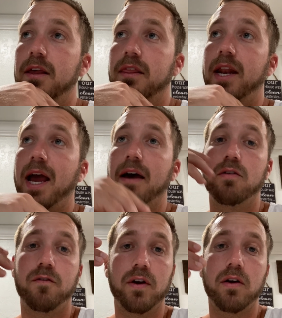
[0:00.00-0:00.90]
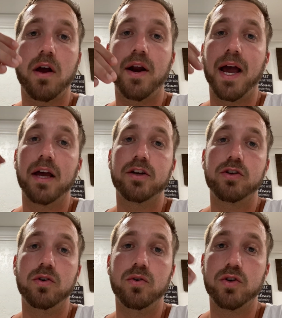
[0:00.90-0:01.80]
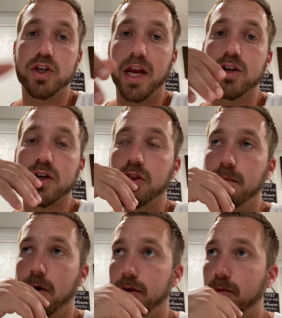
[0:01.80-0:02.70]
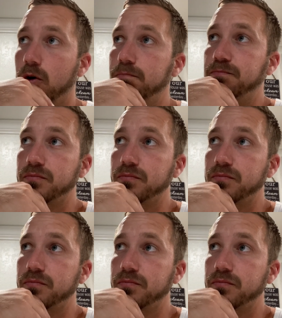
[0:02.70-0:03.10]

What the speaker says: Then I had to figure out, I had to change out the motherboard,